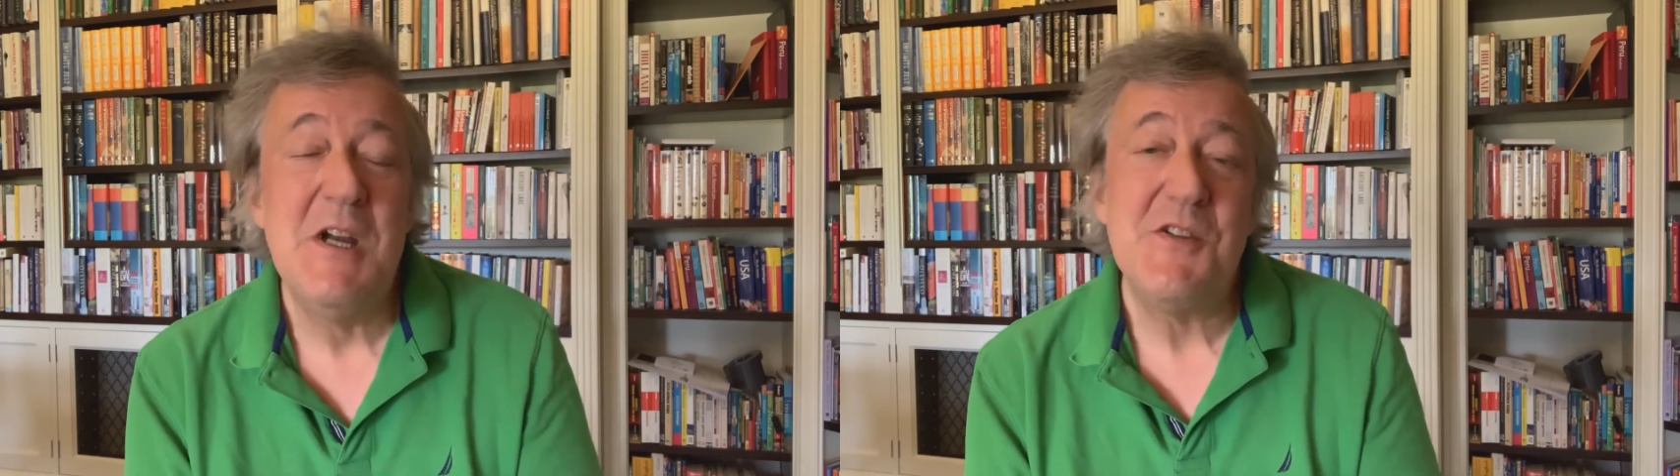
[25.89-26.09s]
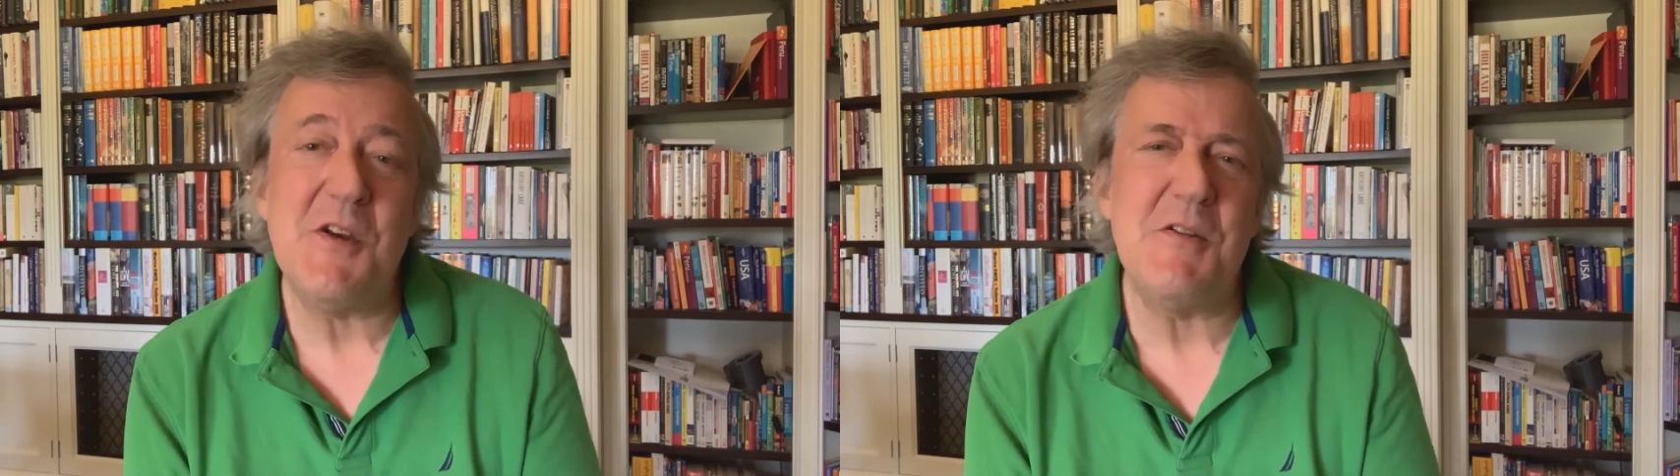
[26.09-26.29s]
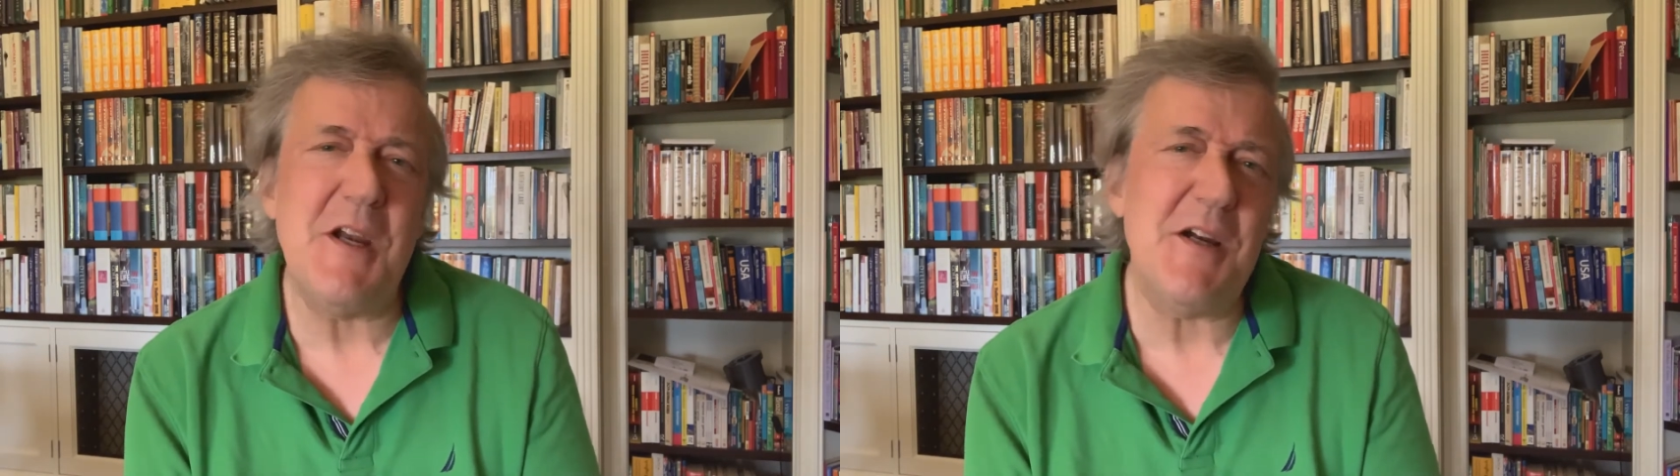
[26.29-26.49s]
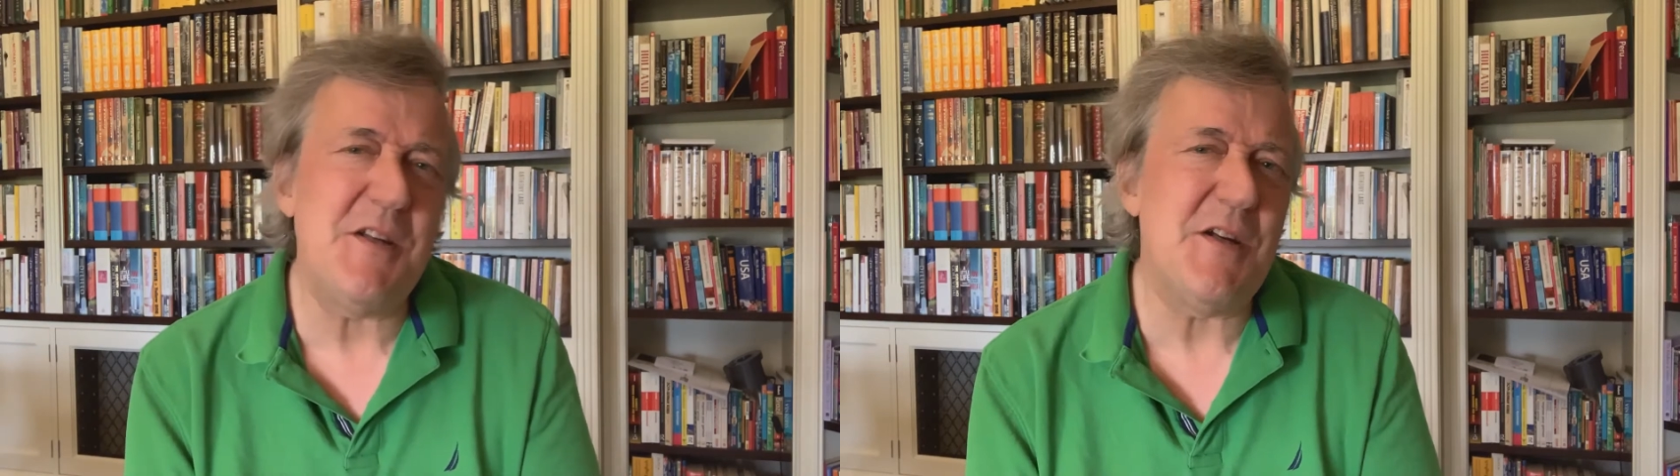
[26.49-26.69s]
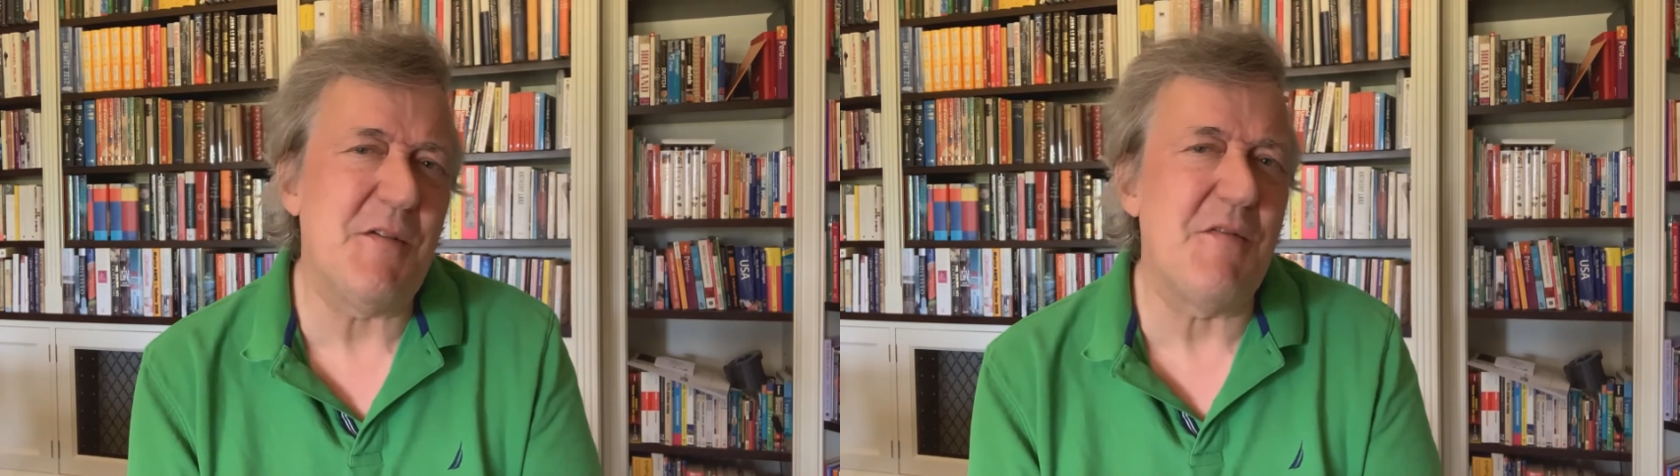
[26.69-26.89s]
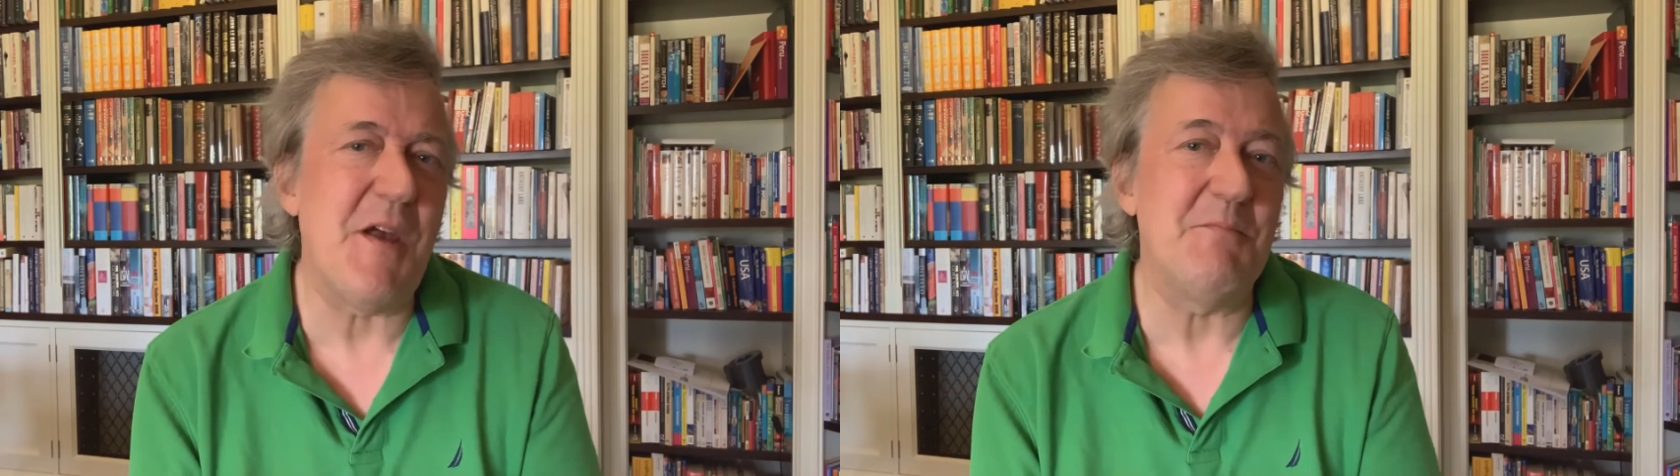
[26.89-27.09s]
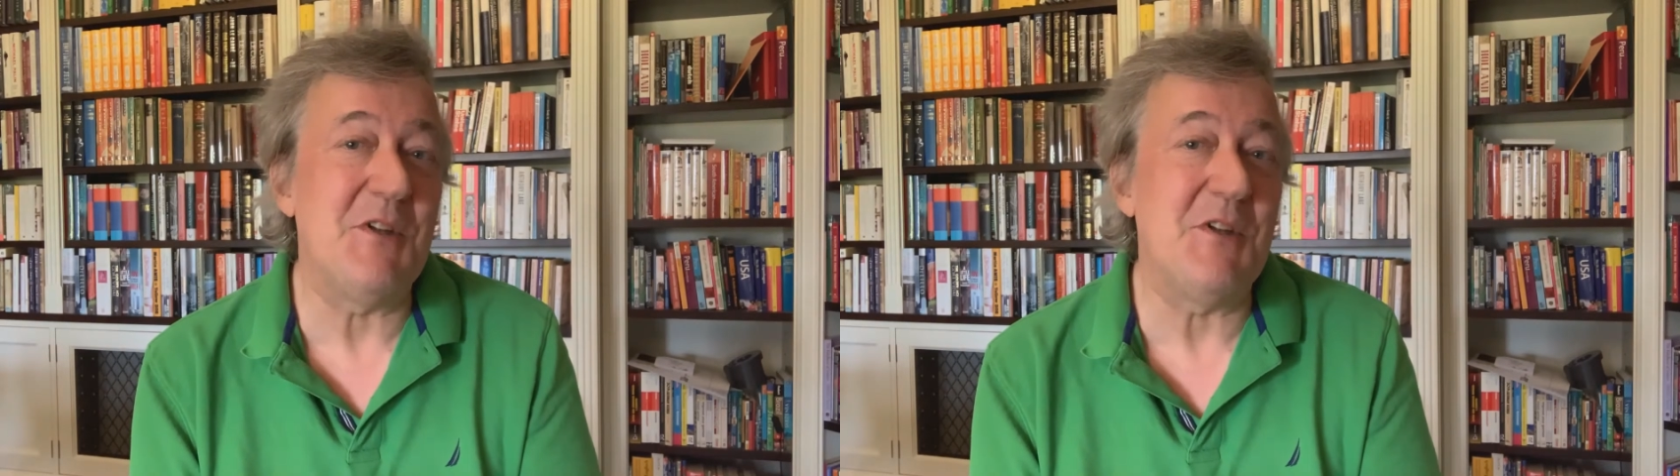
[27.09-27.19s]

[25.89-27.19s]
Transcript: so the idea of them